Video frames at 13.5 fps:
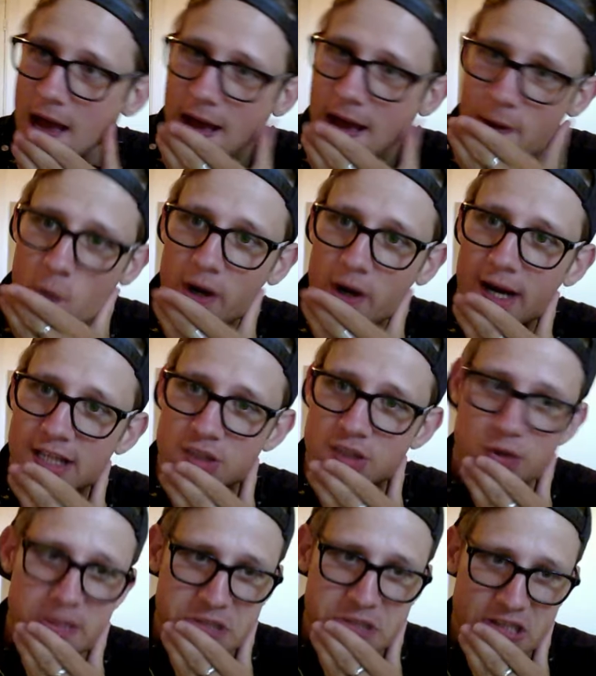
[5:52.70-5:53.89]
where I
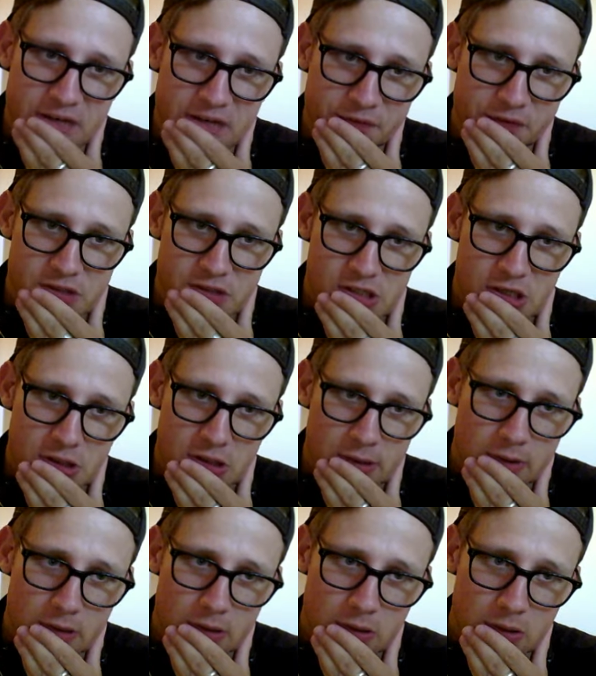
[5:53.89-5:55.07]
stream stuff.
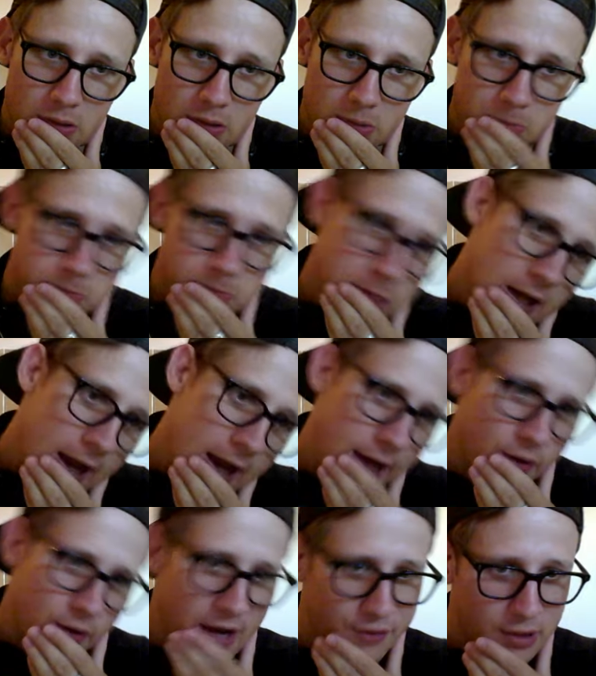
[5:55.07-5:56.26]
So I don't
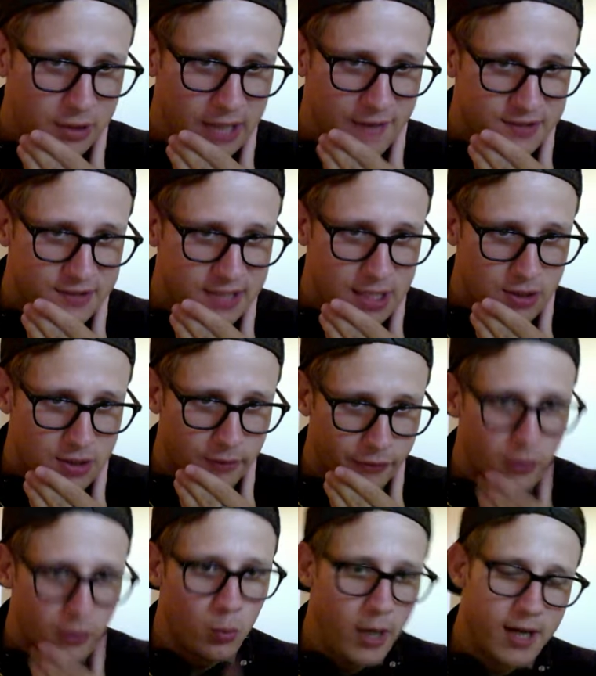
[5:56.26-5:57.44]
really have a schedule for
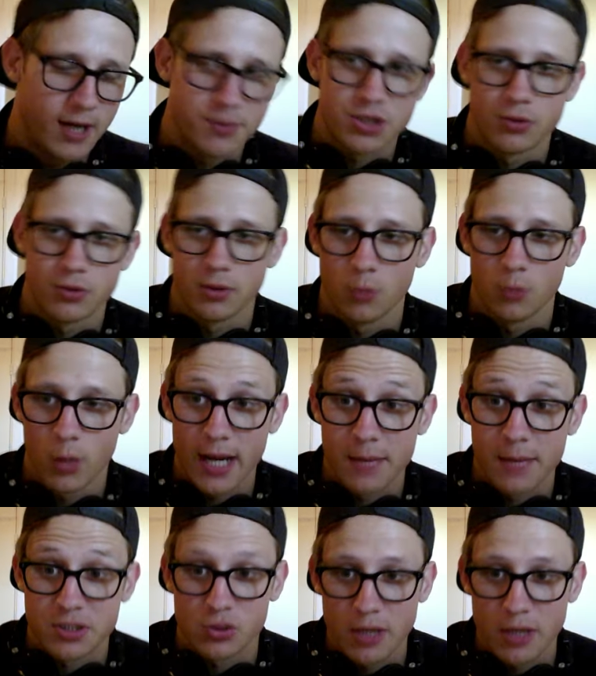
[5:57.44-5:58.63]
when I'm
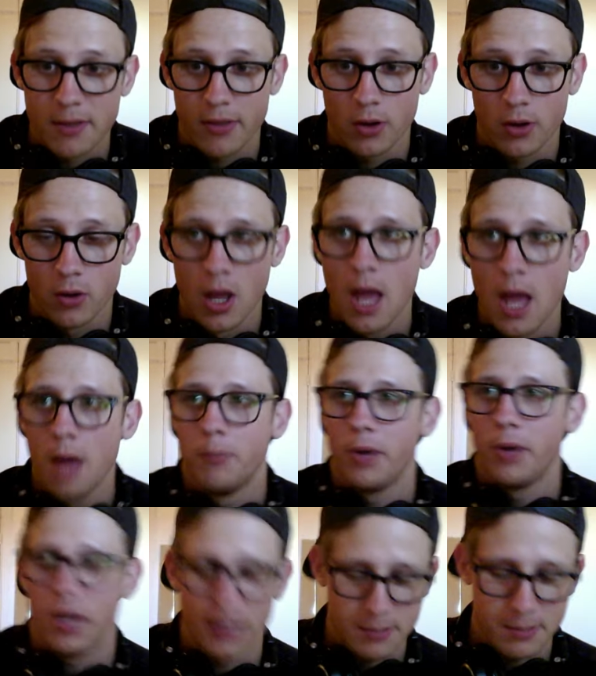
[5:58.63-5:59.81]
streaming though. But
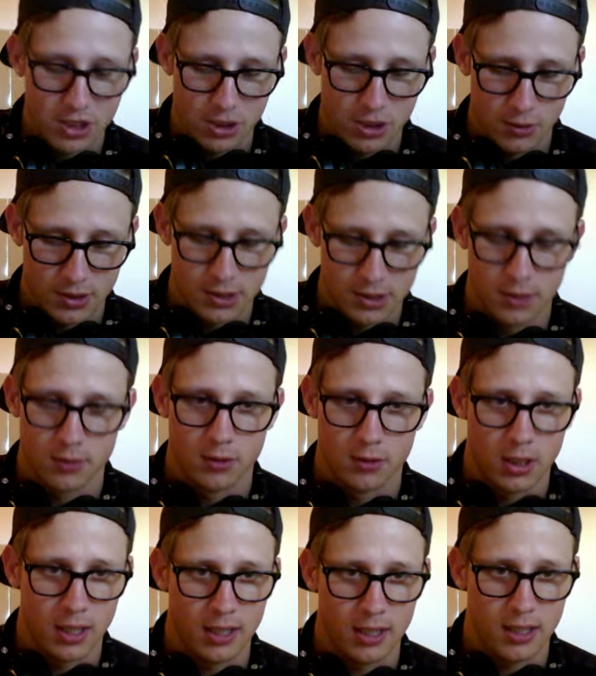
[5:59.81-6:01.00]
let me show it to you
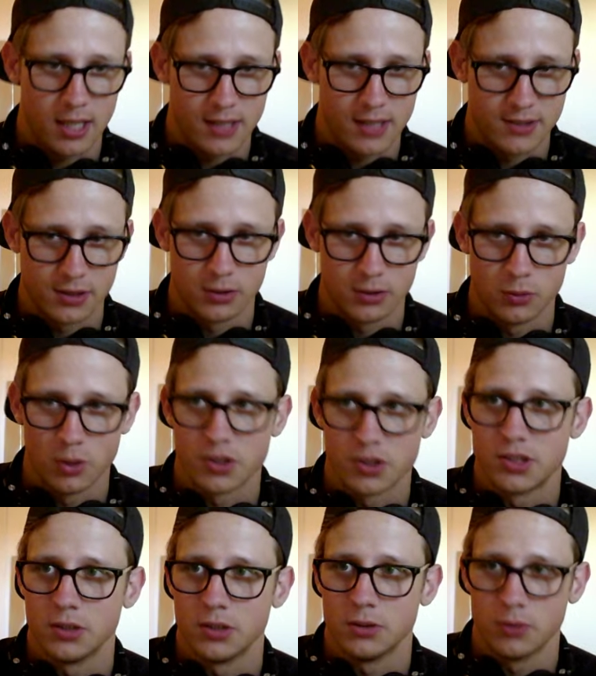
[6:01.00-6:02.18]
in case you want
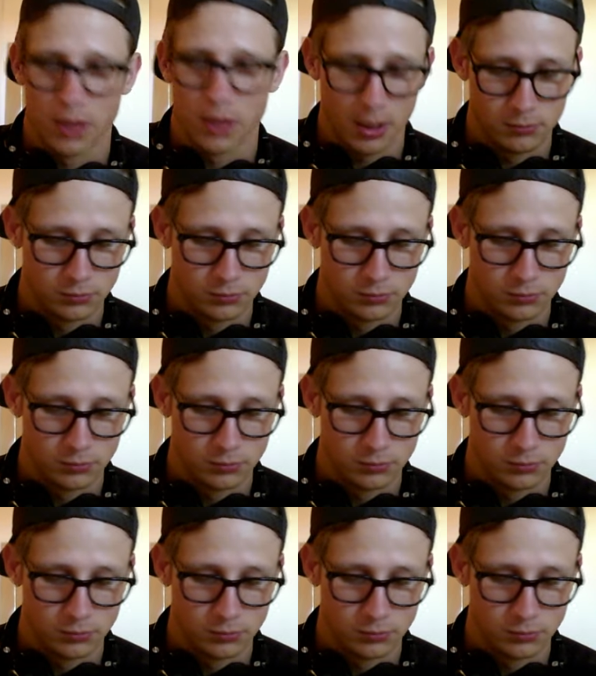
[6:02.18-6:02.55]
to